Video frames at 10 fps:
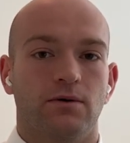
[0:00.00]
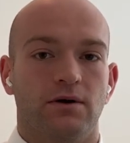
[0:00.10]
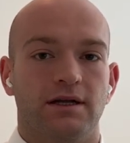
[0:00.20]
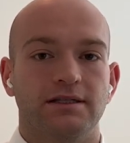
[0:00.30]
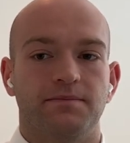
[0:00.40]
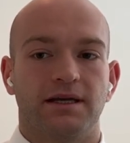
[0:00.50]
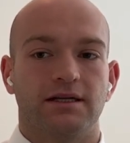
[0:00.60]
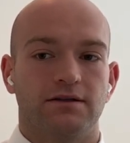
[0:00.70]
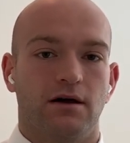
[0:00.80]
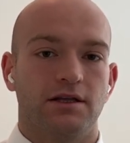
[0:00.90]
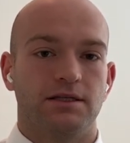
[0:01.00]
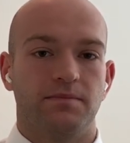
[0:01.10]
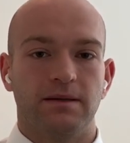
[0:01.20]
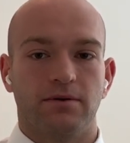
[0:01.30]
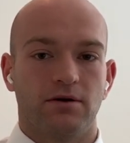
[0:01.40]
ordinance because all these
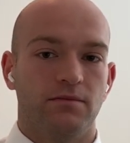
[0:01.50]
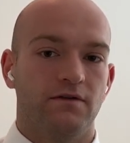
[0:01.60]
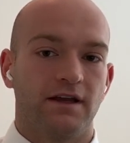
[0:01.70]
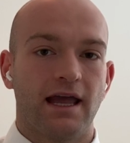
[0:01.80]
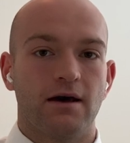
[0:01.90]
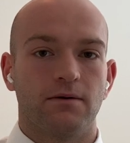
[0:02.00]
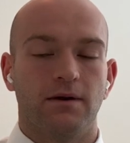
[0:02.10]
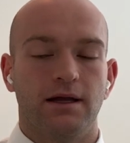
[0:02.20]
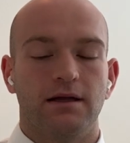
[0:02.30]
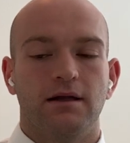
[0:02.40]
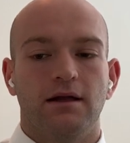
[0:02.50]
people are moving out, right?